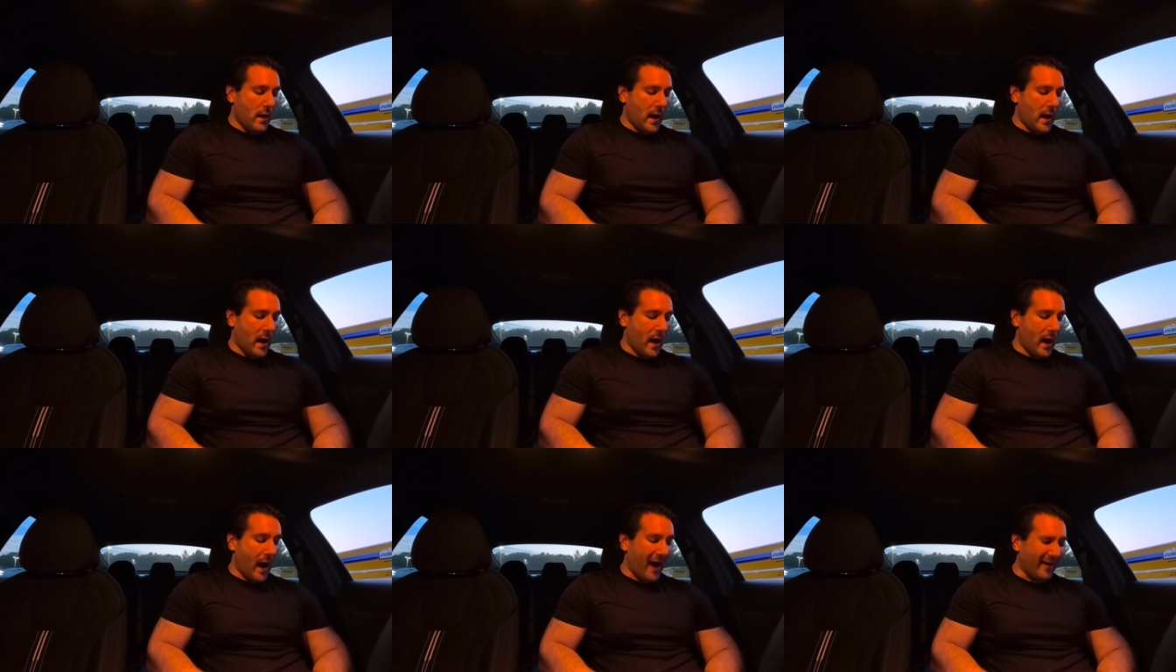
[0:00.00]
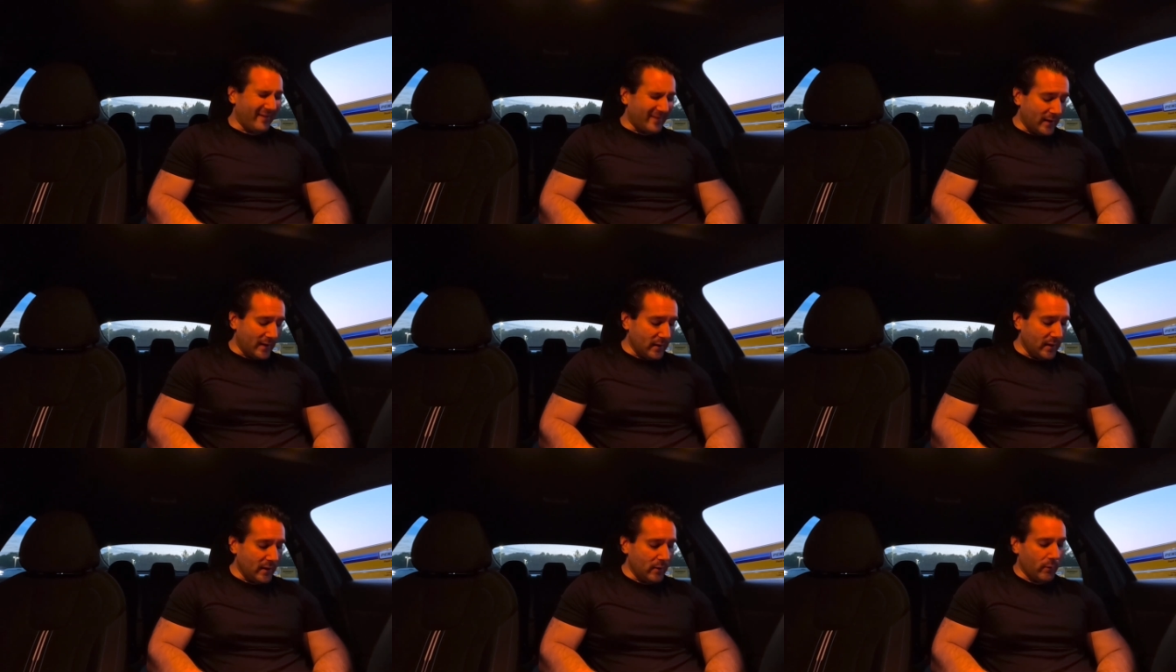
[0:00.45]

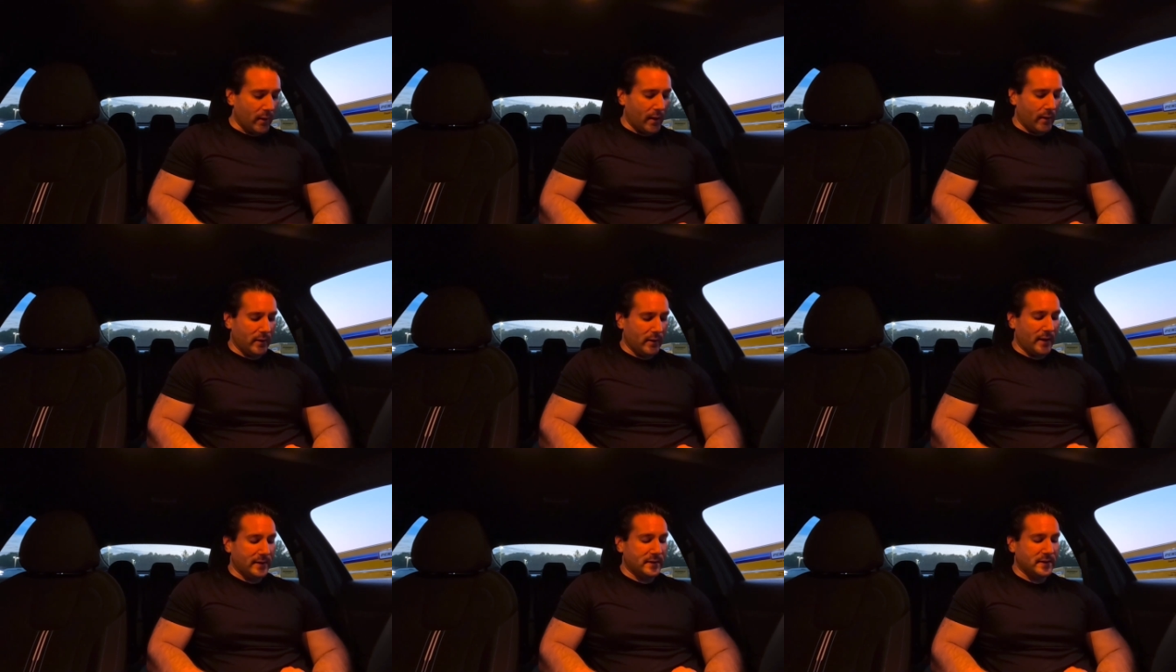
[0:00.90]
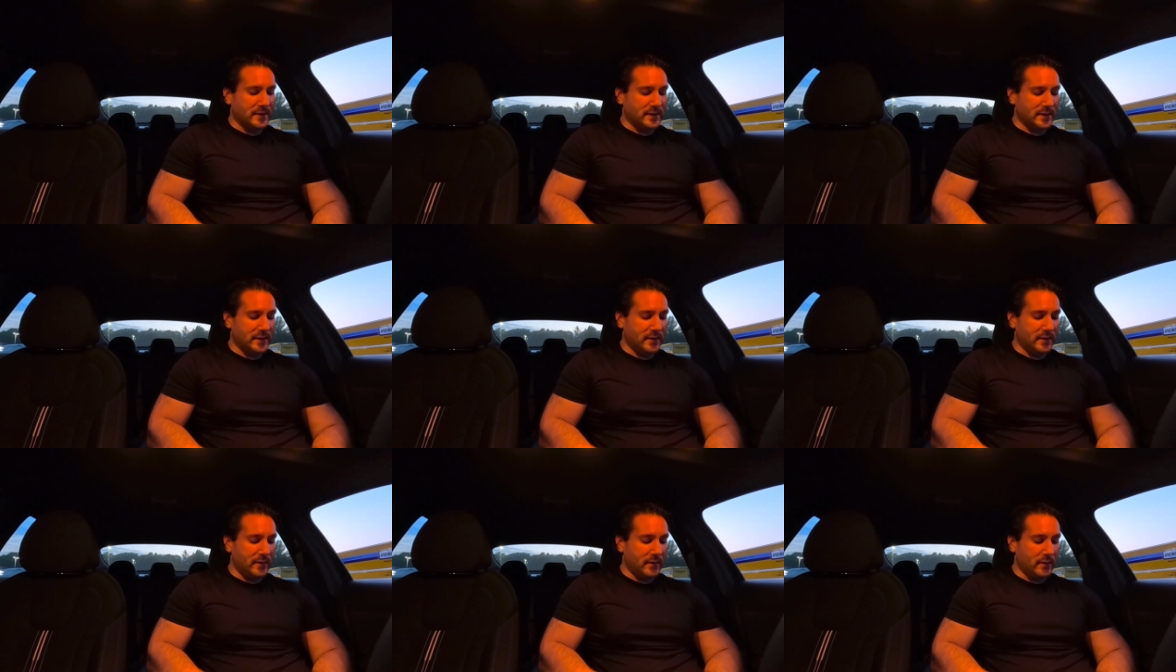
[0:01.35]
Ideally, what I'd like to
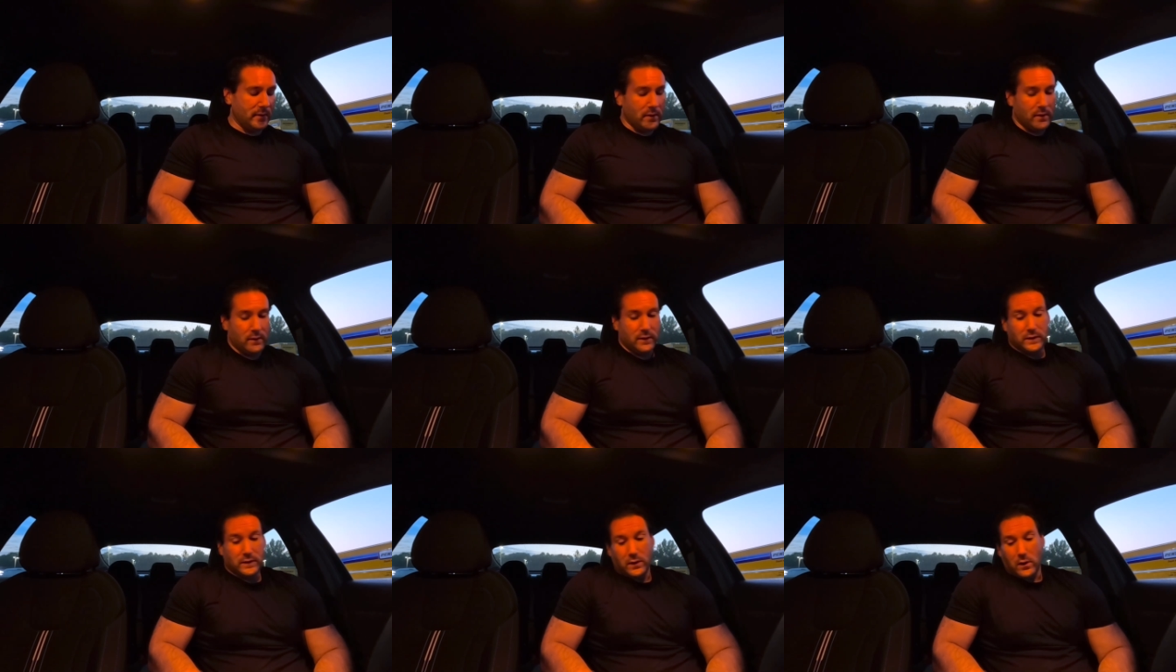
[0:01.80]
see is,